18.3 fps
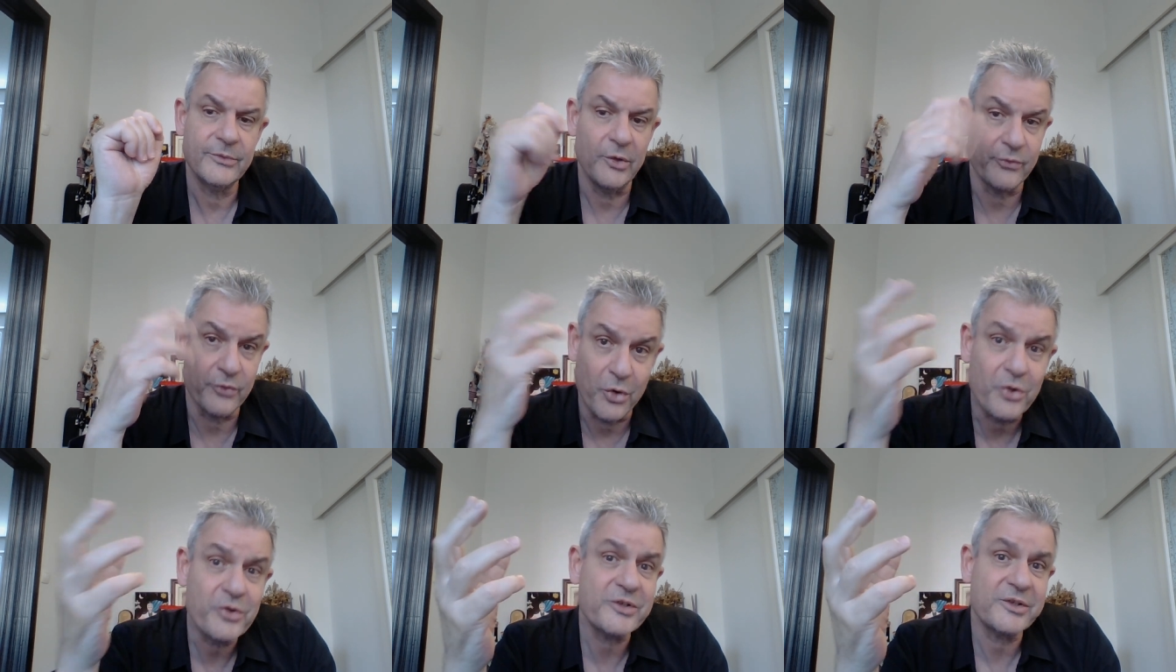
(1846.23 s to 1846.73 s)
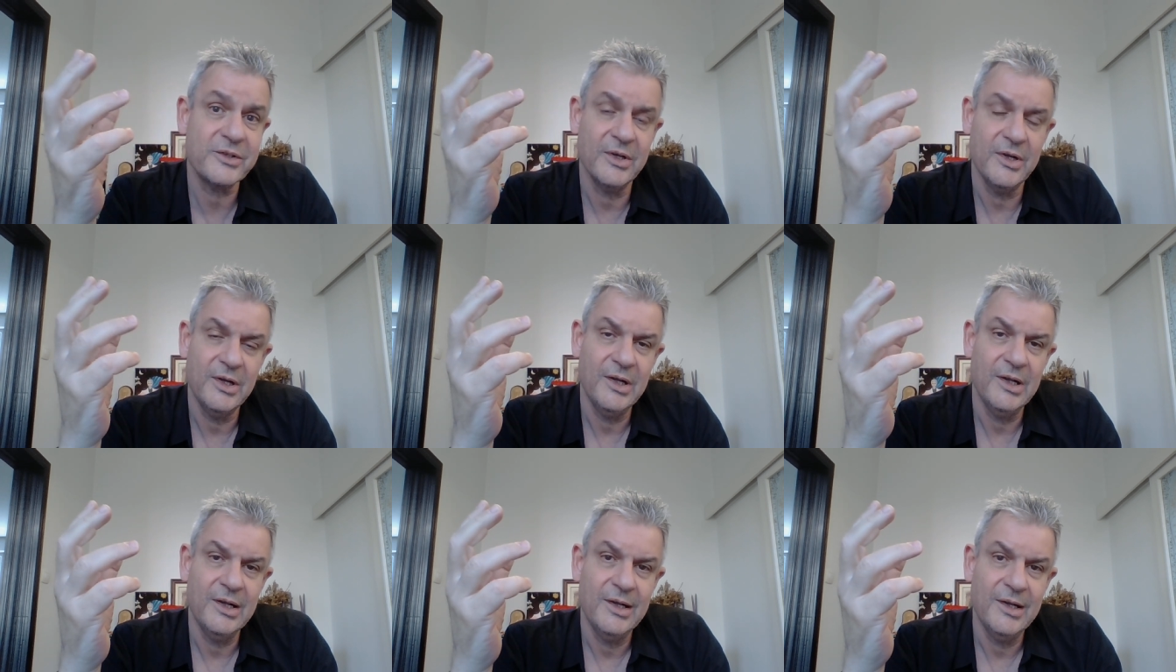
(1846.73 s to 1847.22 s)
Of course,
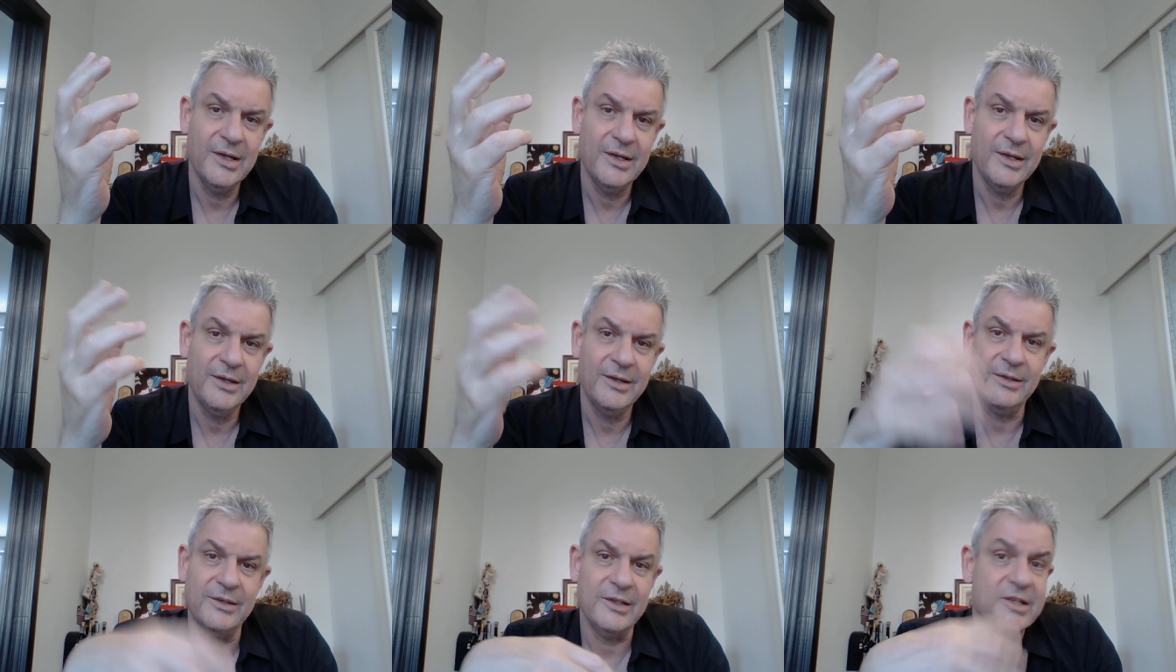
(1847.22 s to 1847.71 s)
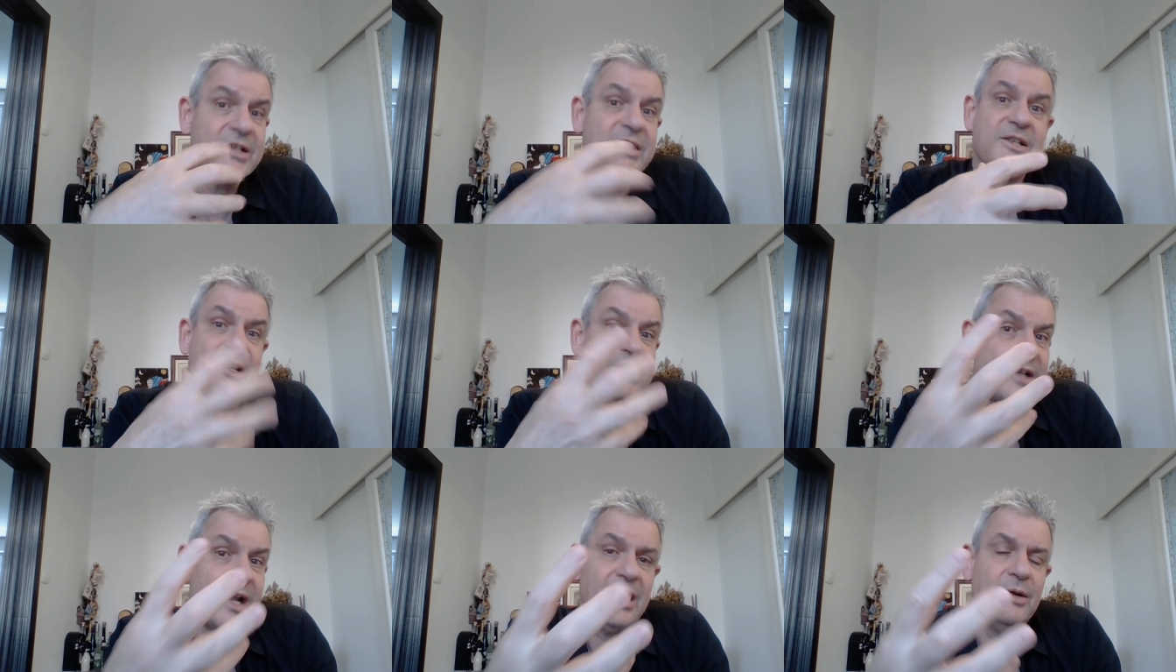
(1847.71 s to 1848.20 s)
this is
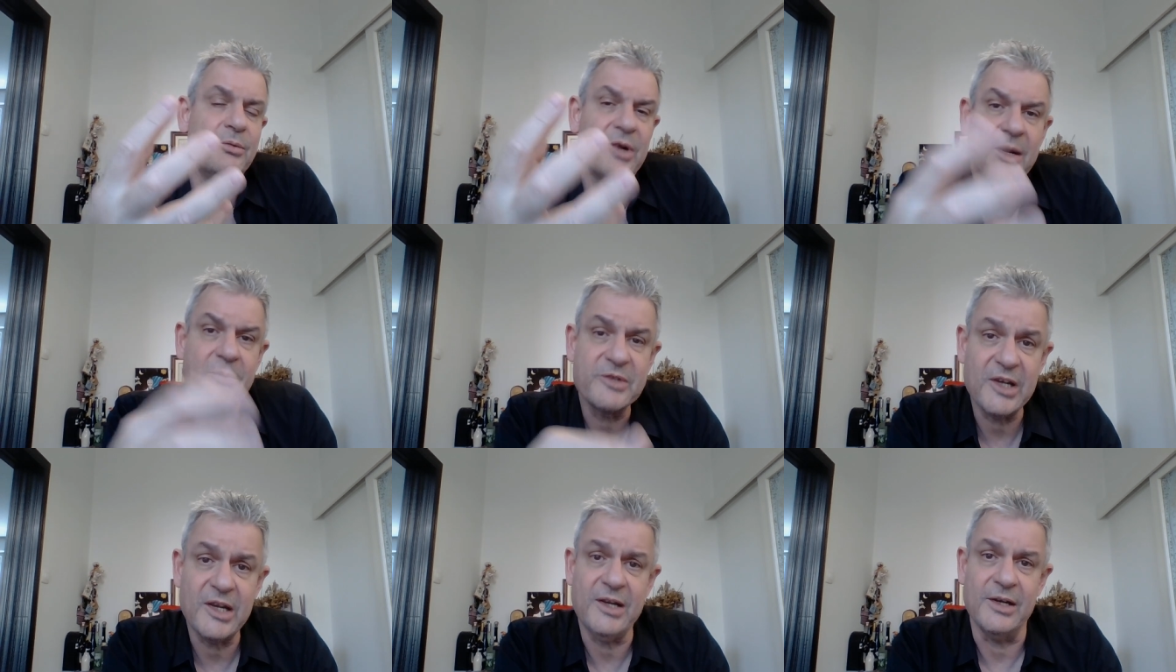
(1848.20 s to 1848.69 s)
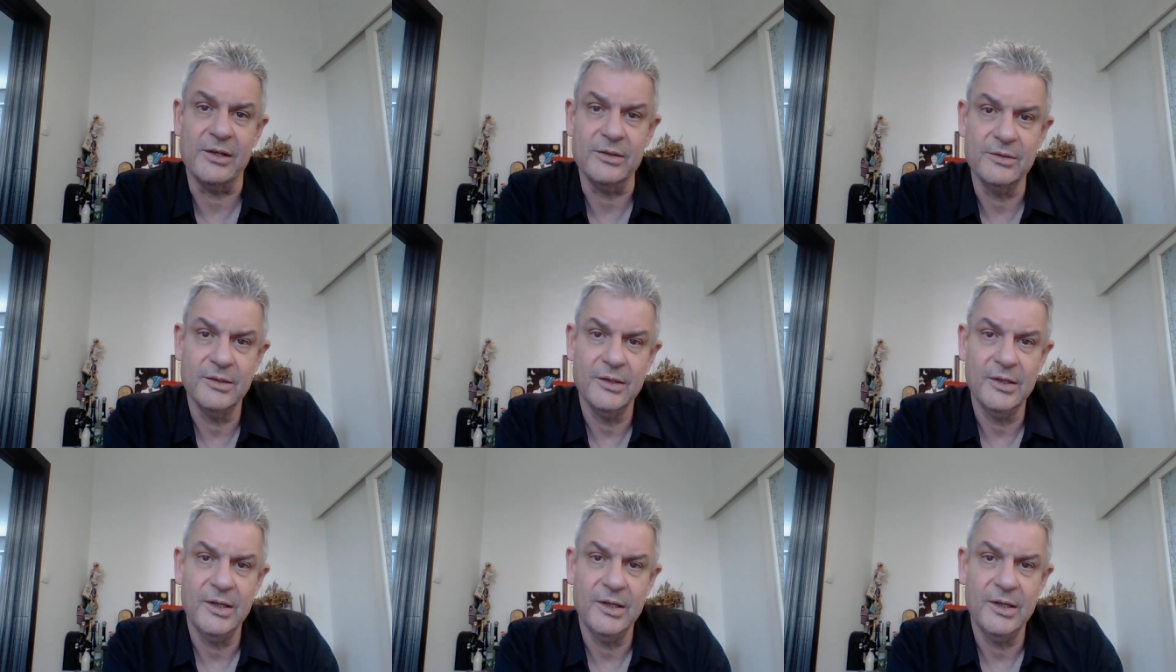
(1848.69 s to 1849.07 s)
exactly what I'm saying.